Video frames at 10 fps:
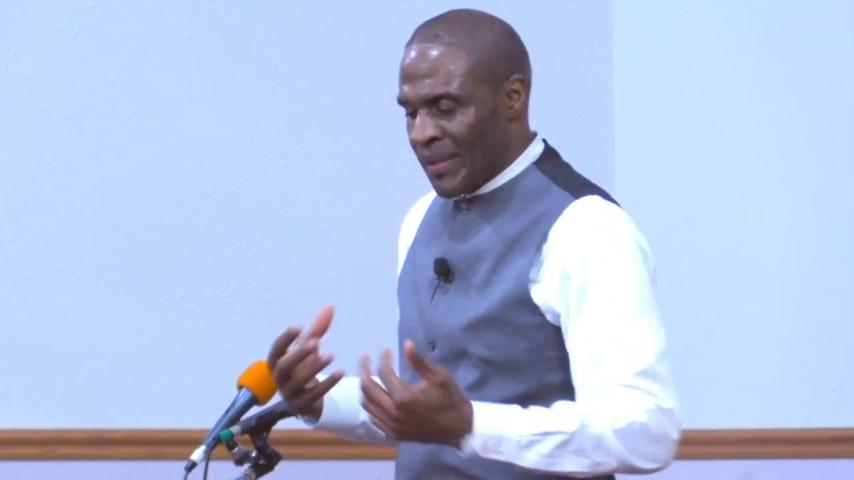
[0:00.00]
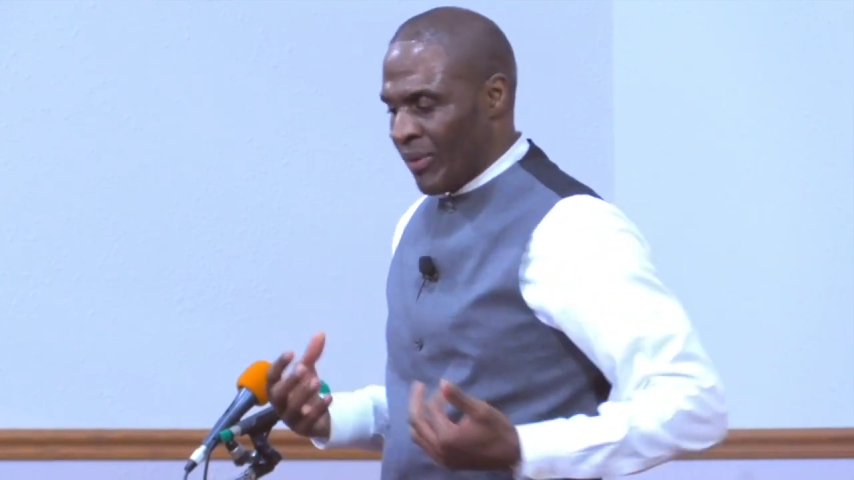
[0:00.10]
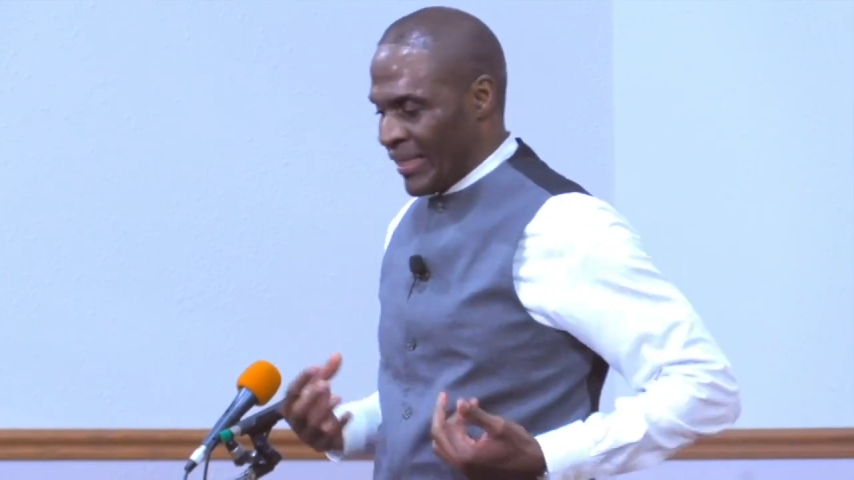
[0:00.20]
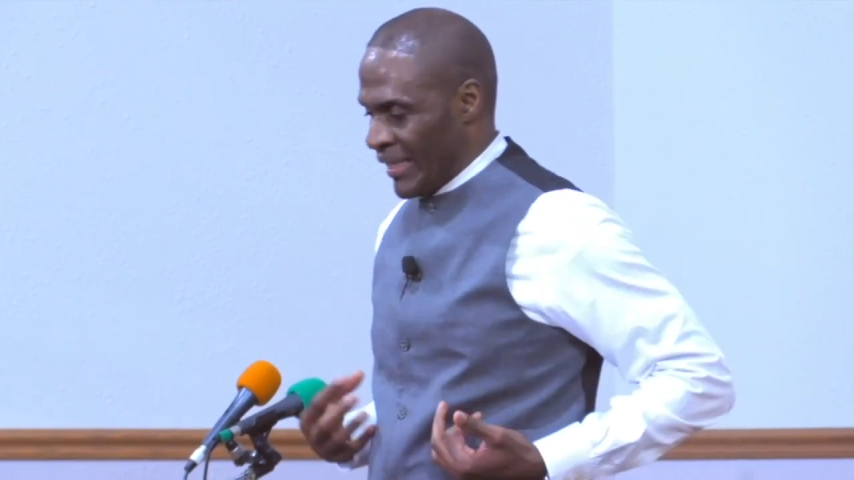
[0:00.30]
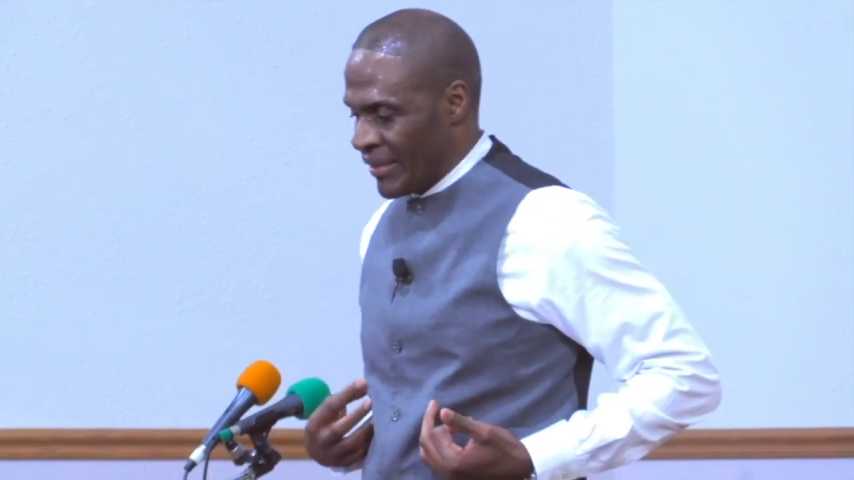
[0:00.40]

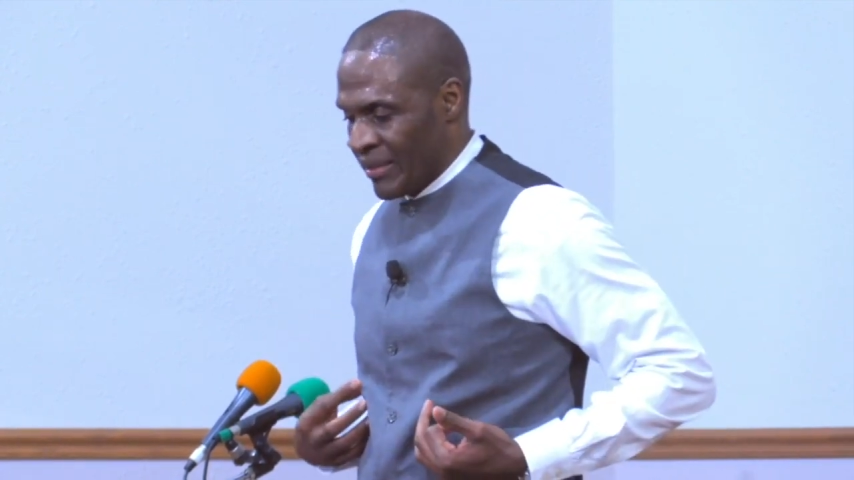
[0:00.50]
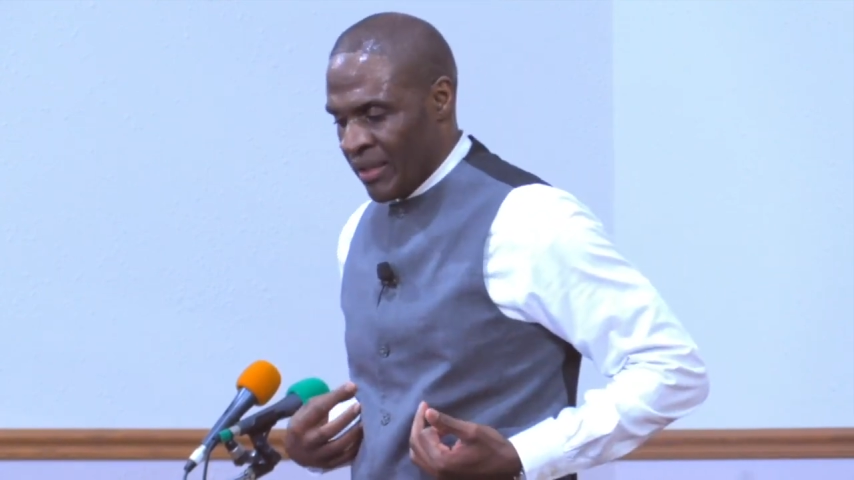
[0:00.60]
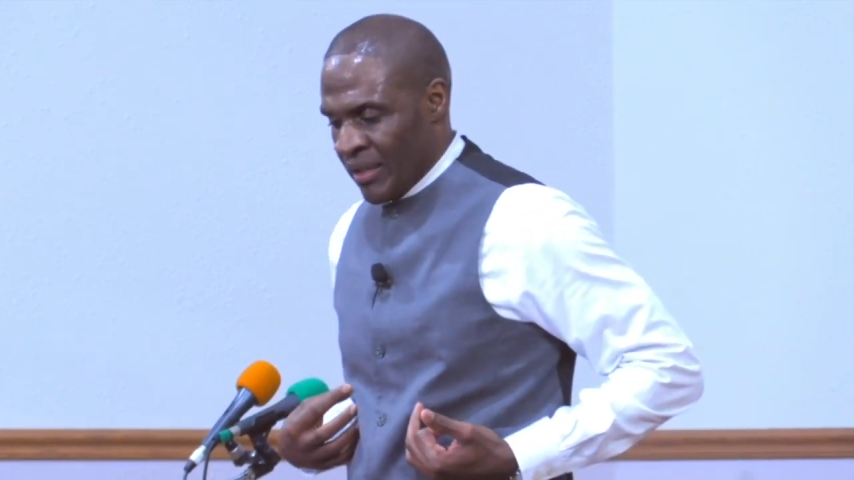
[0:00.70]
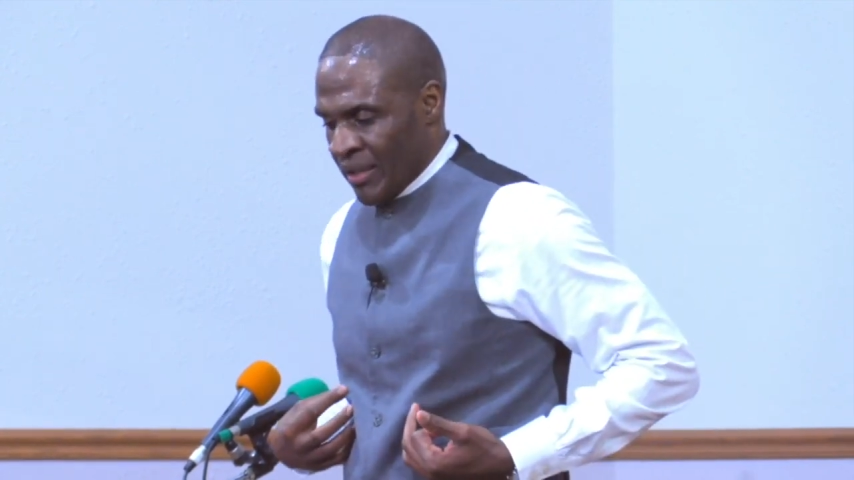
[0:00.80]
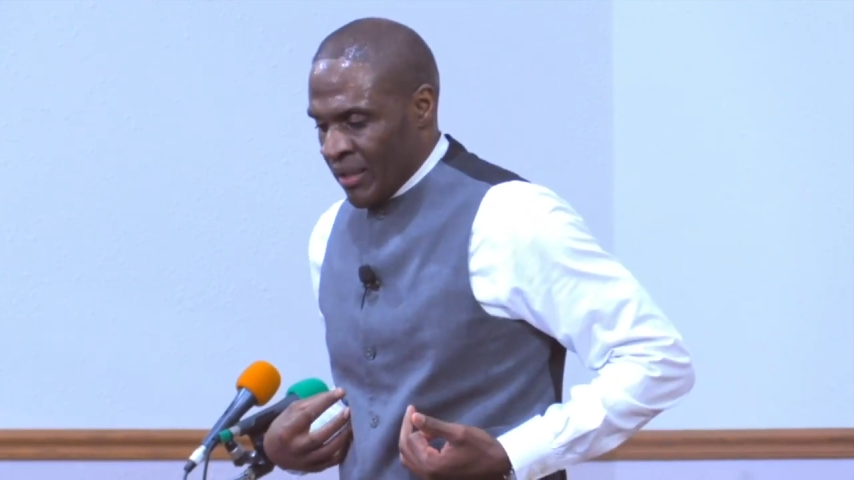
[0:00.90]

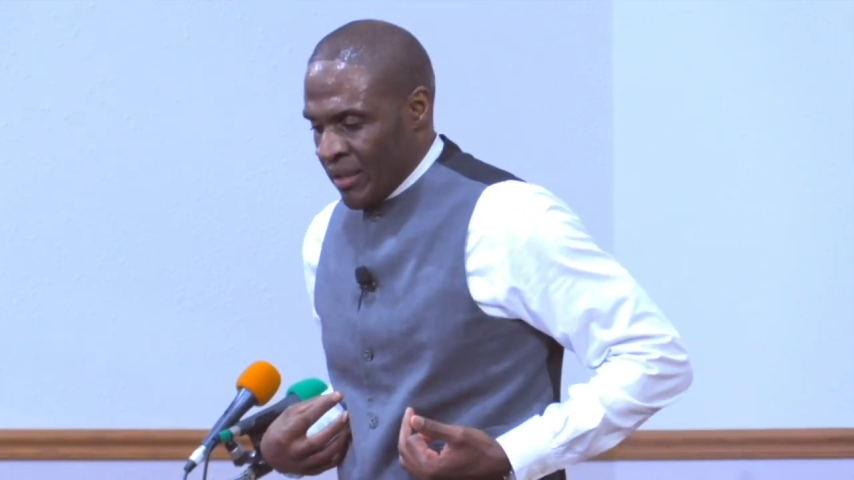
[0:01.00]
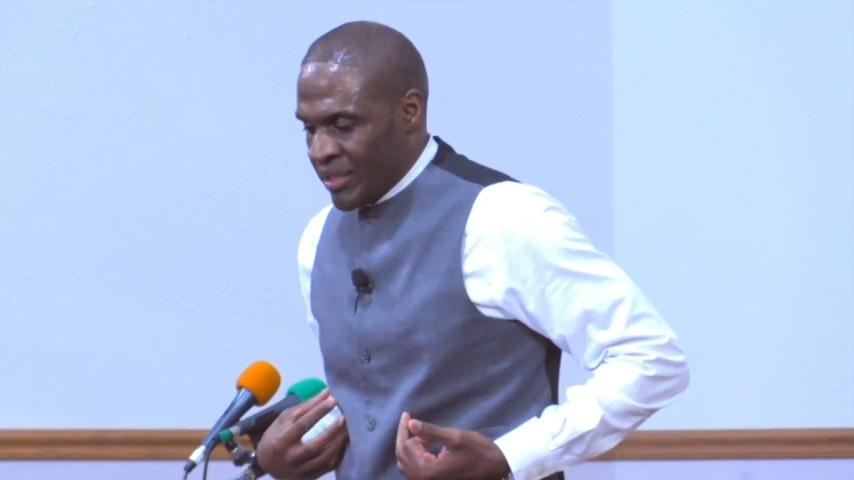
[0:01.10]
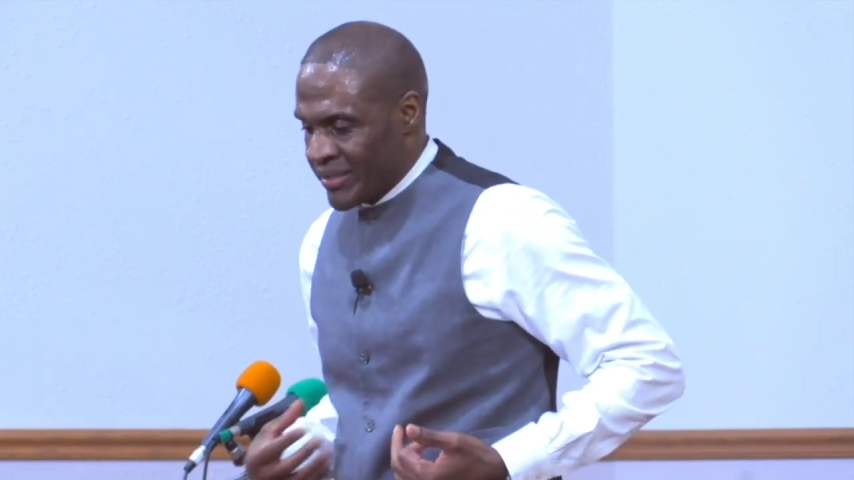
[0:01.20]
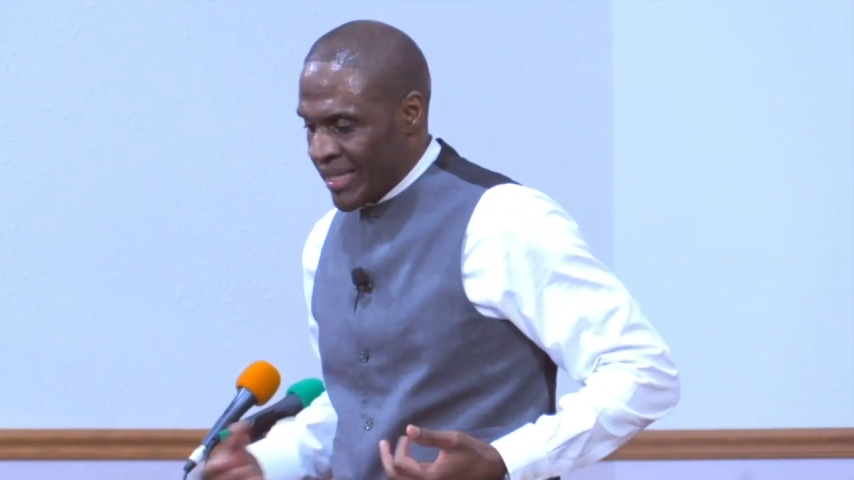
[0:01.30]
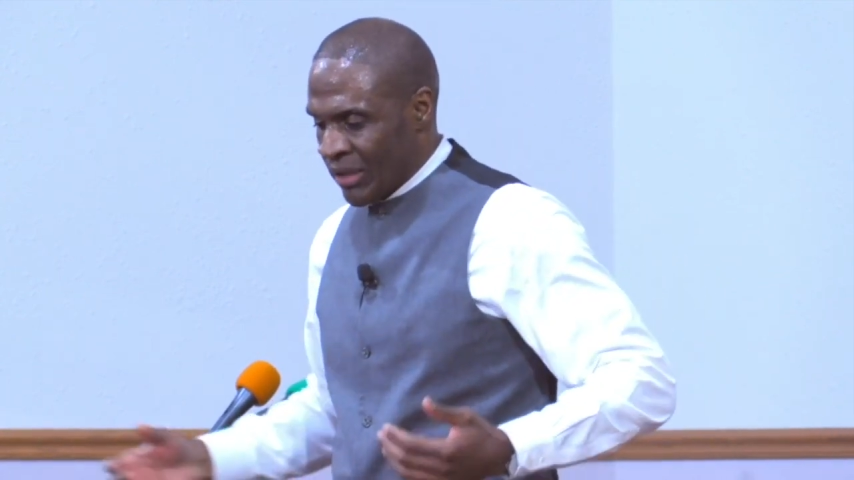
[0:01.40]
willing to
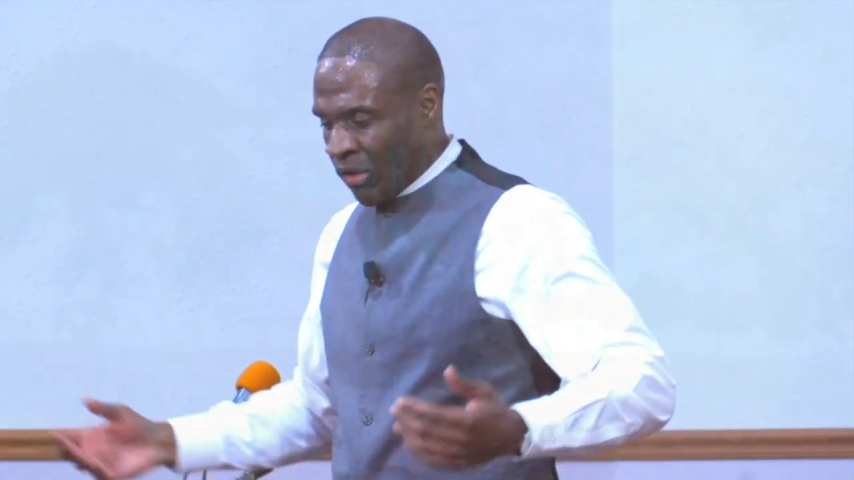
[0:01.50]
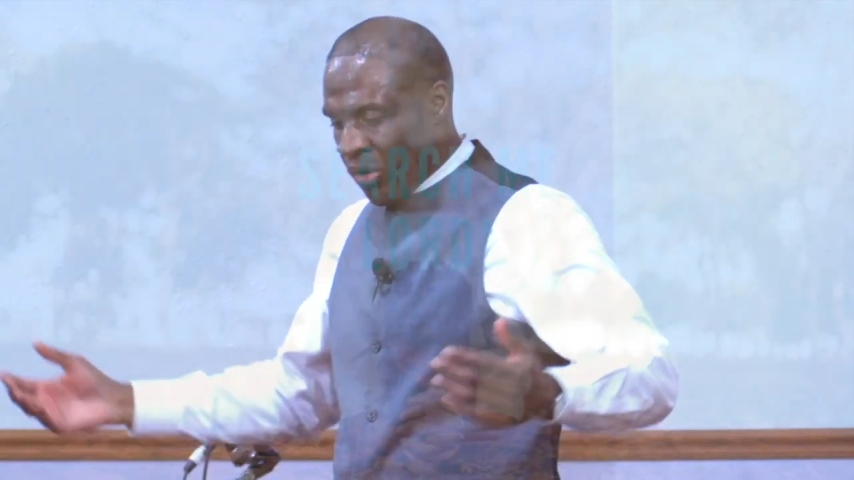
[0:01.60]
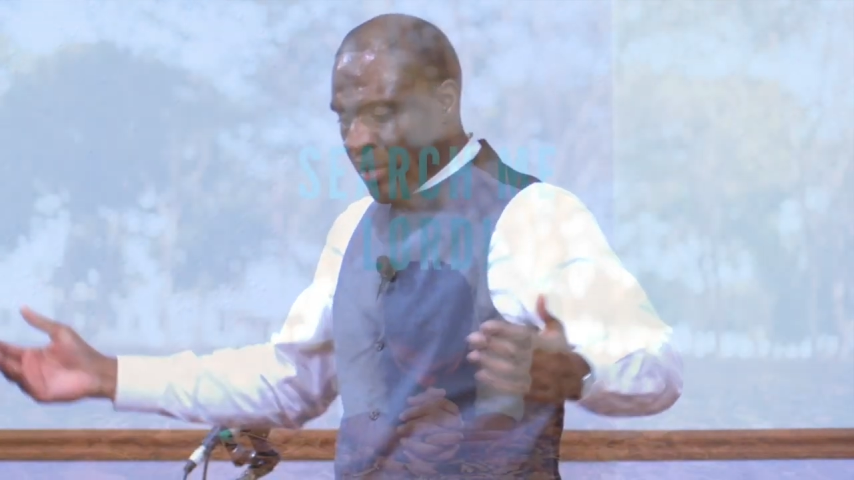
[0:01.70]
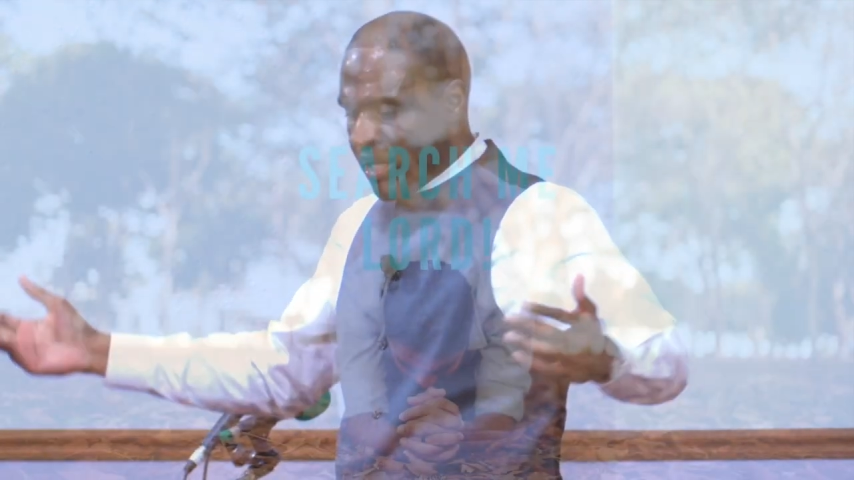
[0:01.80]
say, Lord,